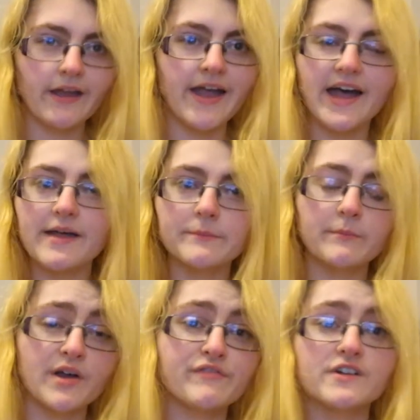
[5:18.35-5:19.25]

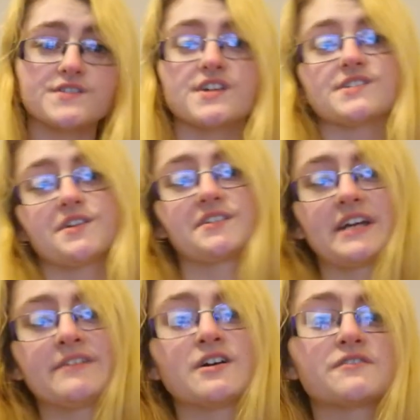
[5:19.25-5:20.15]
My phone started slowing
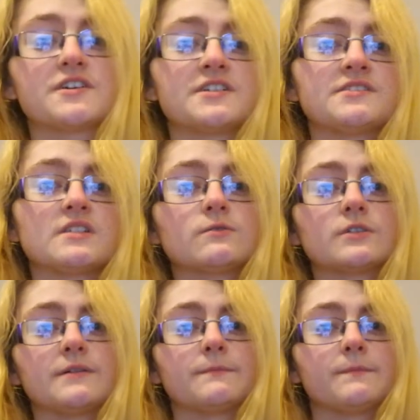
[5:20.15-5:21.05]
down after I'd
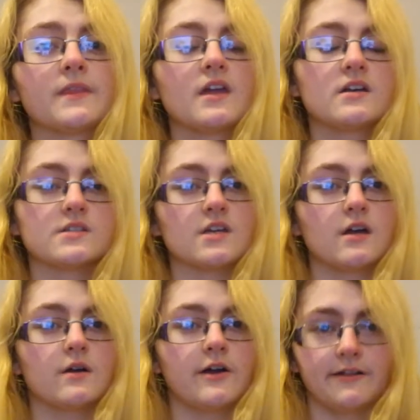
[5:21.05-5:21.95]
installed it. So
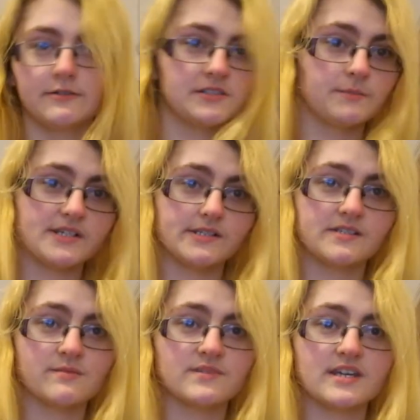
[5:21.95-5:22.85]
I looked in my
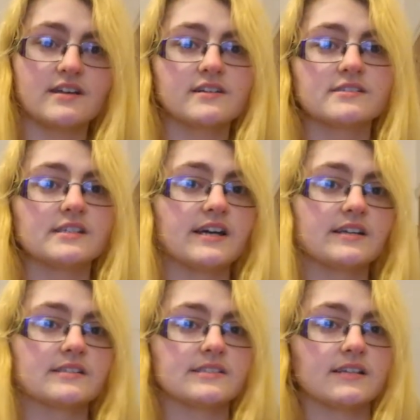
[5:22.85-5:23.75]
system settings
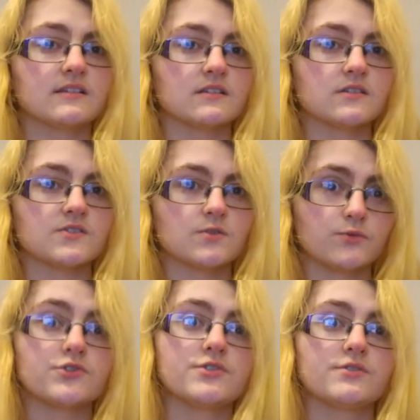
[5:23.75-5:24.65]
and it said that the store
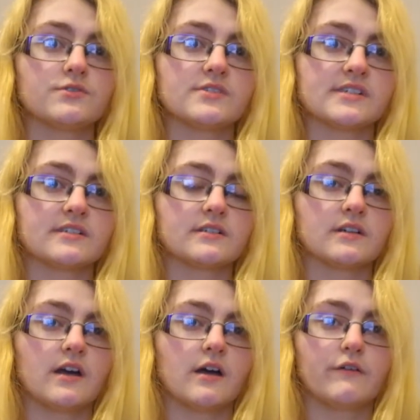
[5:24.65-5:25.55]
was using
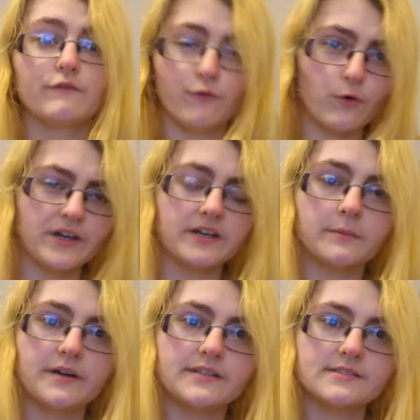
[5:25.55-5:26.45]
4
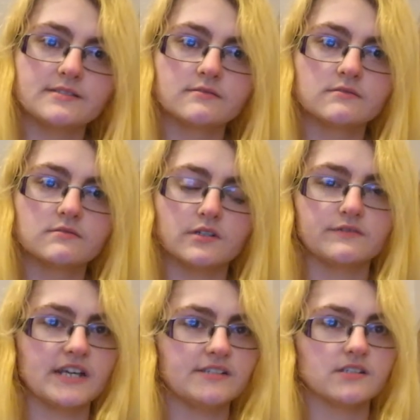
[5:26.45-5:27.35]
gigabytes
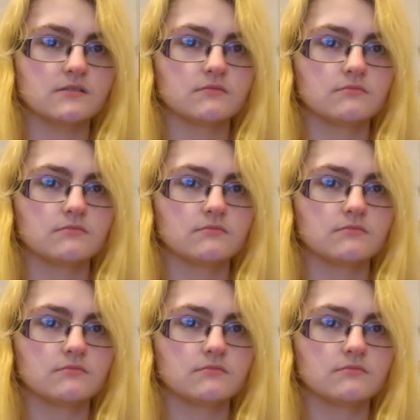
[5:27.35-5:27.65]
of data.